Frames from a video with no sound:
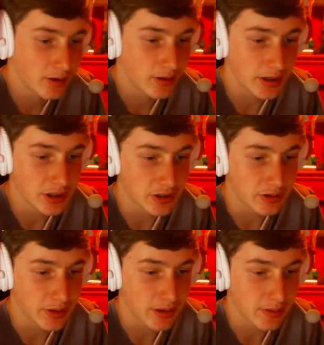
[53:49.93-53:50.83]
They should
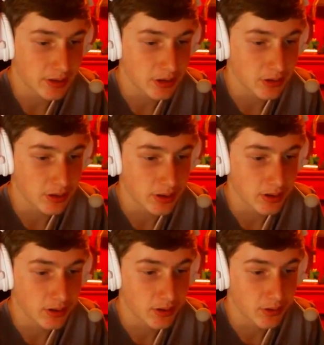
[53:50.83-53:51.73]
be able to
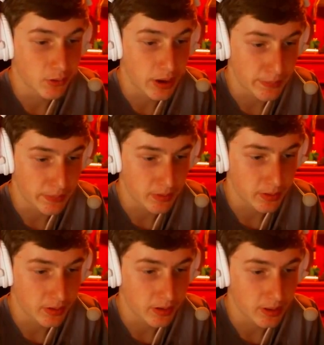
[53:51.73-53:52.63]
rape
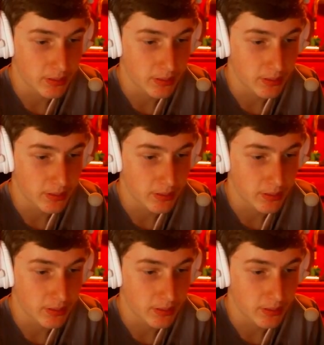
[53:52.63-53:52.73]
them.